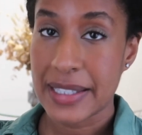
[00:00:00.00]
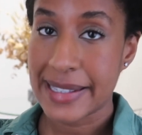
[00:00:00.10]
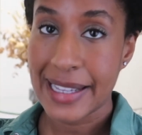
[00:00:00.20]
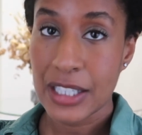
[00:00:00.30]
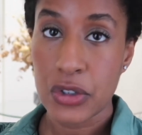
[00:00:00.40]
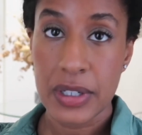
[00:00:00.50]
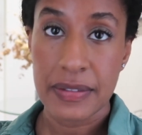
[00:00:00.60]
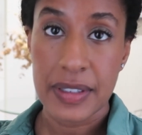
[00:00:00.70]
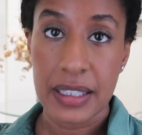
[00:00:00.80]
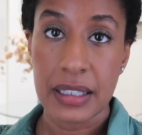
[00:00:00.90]
slash
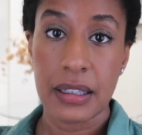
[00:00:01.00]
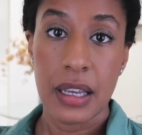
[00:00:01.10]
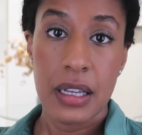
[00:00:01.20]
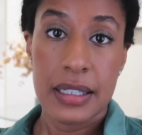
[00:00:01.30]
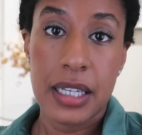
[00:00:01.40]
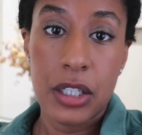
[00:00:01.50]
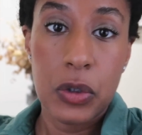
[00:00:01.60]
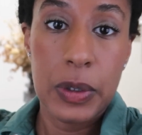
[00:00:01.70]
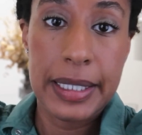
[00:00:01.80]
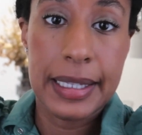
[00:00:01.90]
reveal, tell
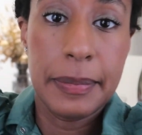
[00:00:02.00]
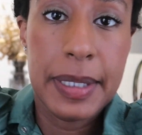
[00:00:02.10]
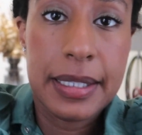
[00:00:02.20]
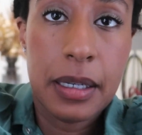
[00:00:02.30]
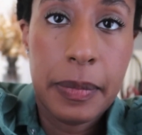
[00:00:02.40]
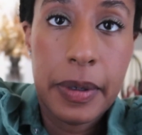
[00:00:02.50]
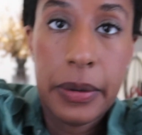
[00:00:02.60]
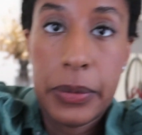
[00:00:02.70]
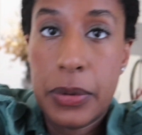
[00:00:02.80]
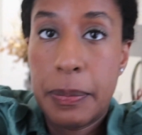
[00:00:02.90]
you a little bit
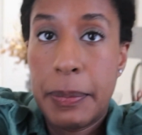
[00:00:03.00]
about